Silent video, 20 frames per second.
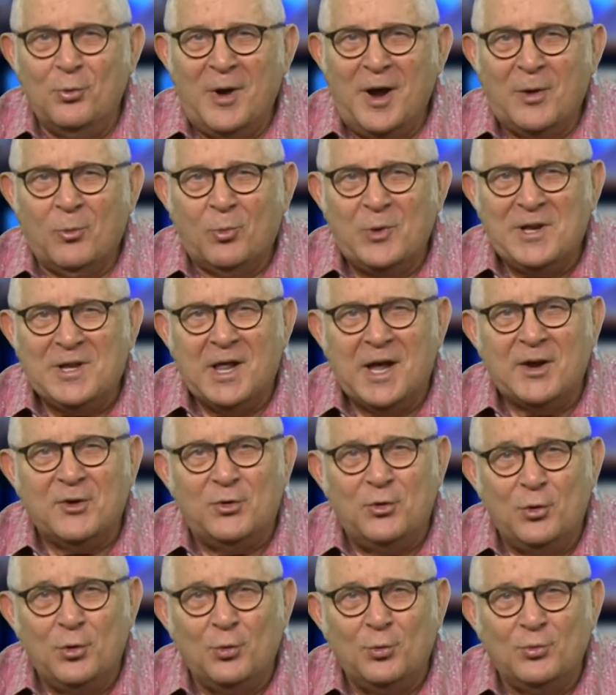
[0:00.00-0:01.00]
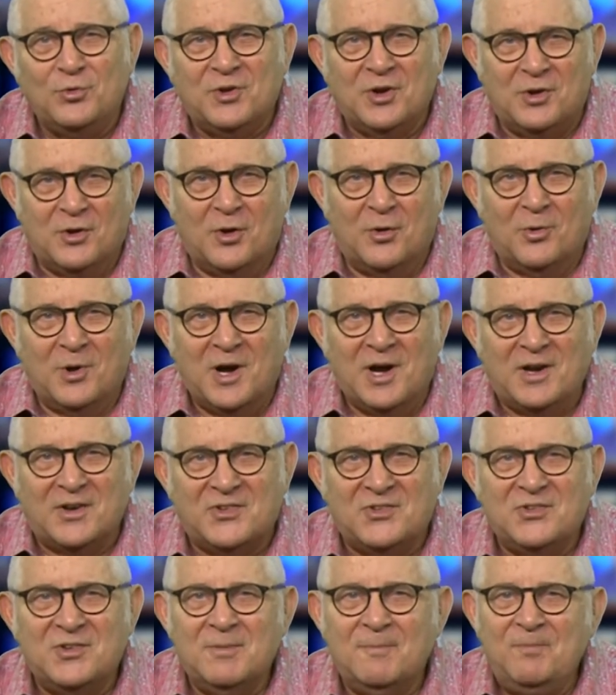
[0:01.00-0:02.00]
and we'd like you to know
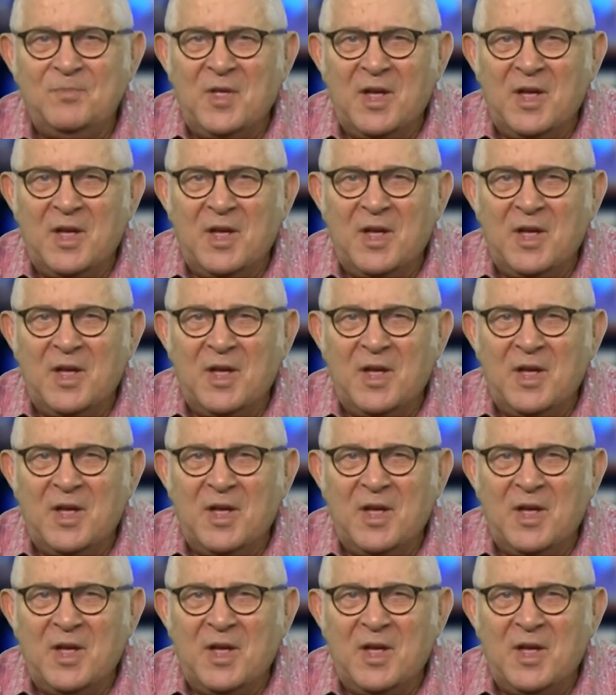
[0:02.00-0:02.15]
us.